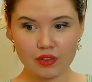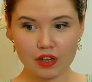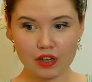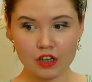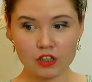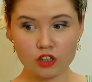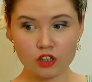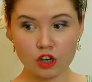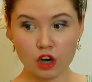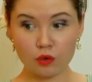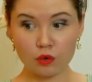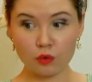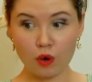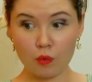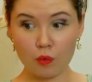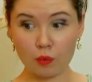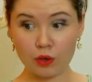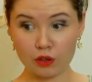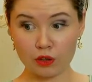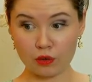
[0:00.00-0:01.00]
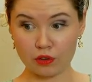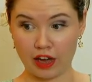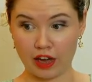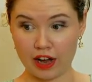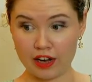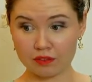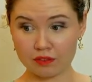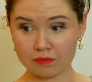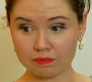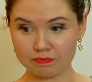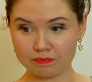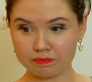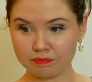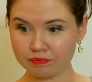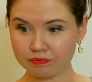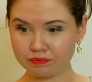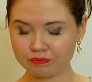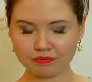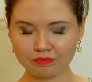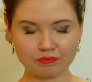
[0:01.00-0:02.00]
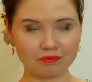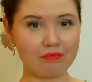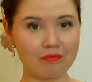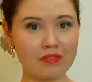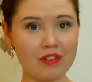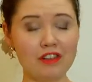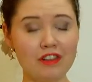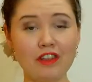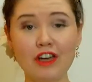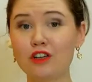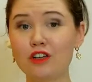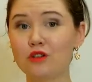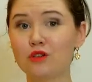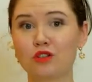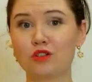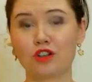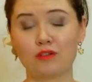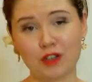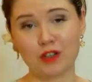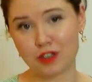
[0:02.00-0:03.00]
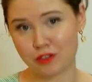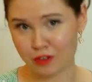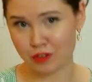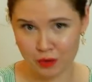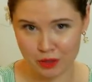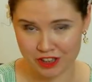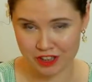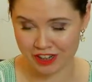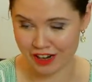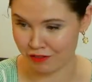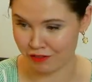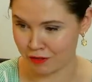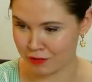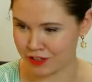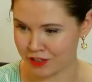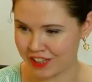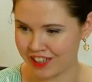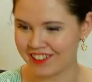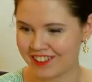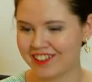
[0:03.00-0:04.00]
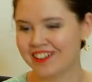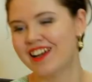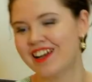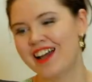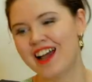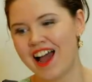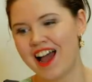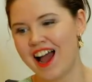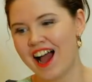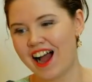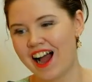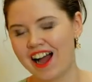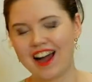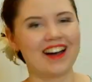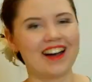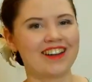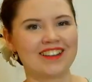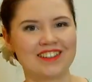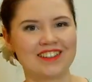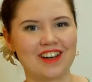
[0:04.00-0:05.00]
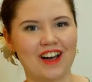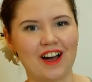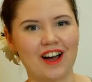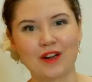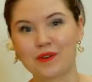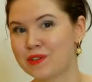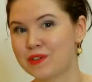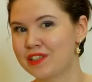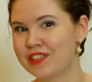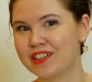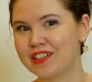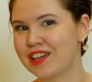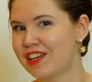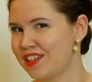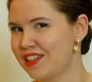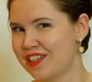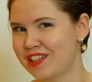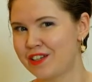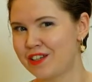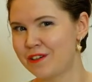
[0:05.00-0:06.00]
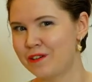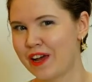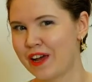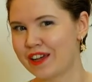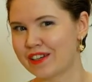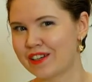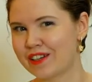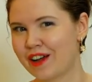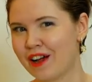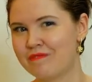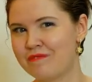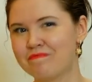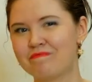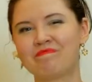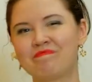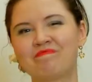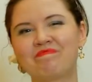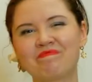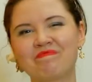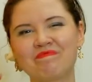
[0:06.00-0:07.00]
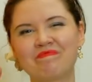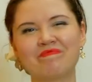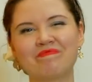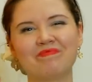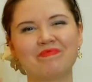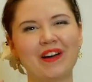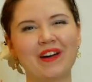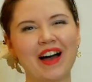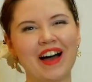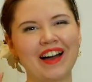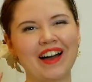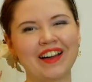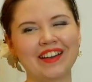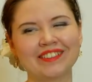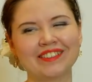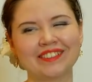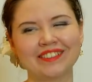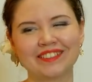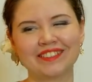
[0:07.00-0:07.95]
So with all that, thank you so much for watching, everybody, and I will see you next time. Bye.